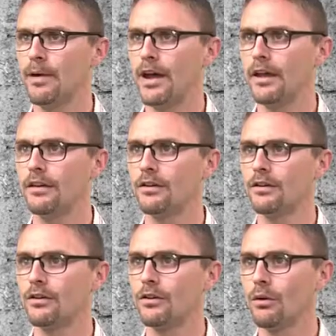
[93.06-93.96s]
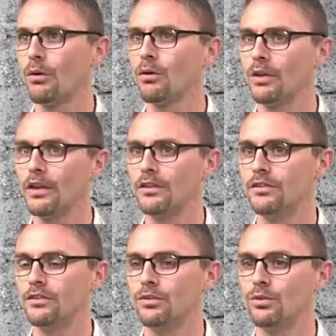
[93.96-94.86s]
my goal
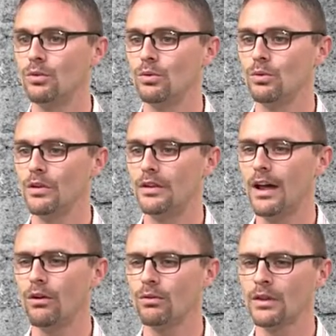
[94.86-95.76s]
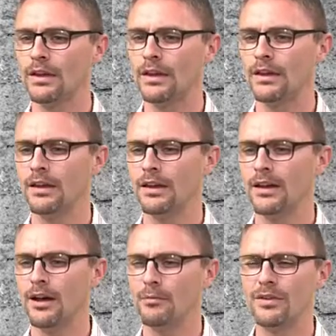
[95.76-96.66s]
is to not only
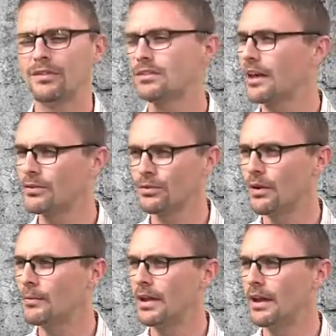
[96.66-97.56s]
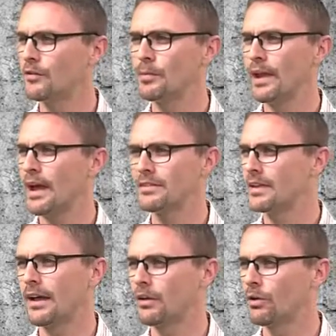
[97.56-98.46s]
be successful, I mean, everybody has
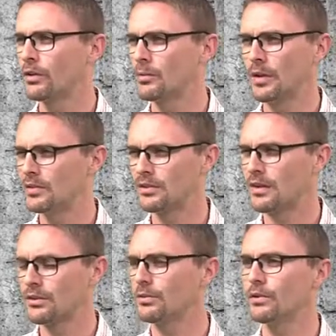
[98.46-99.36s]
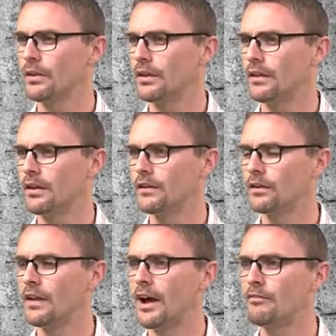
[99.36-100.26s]
that goal to be successful in
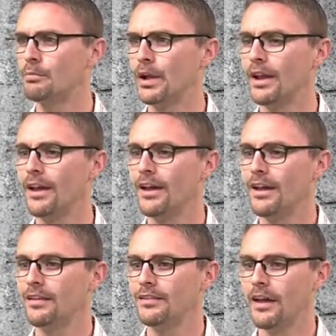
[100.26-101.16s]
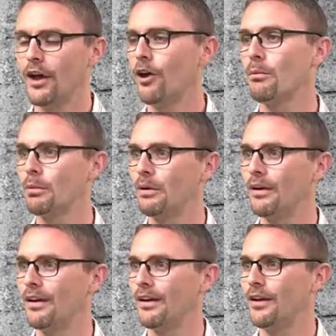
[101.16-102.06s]
their life, but to help
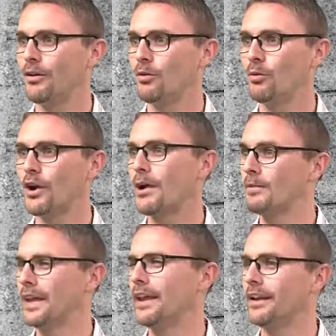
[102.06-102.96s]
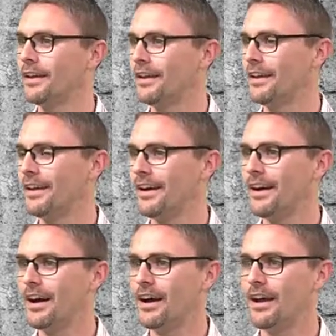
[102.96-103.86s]
where I'm needed.
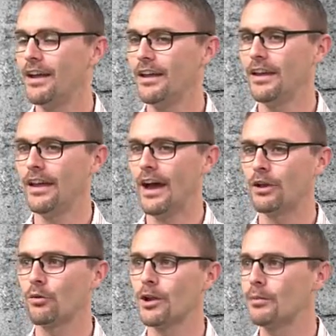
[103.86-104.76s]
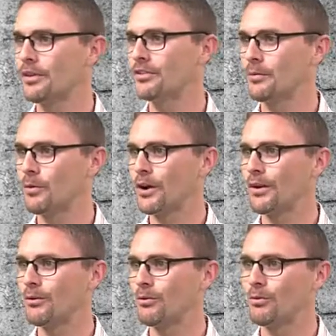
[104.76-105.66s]
I don't want to be
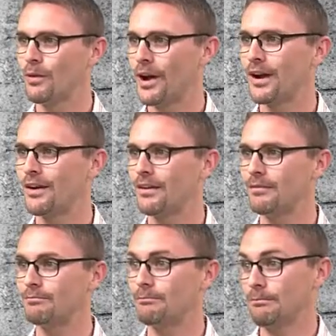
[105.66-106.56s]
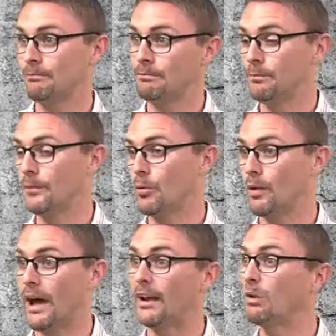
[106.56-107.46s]
somewhere where,
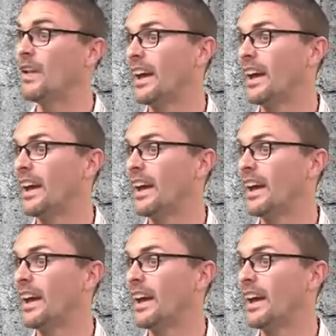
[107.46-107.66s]
I don't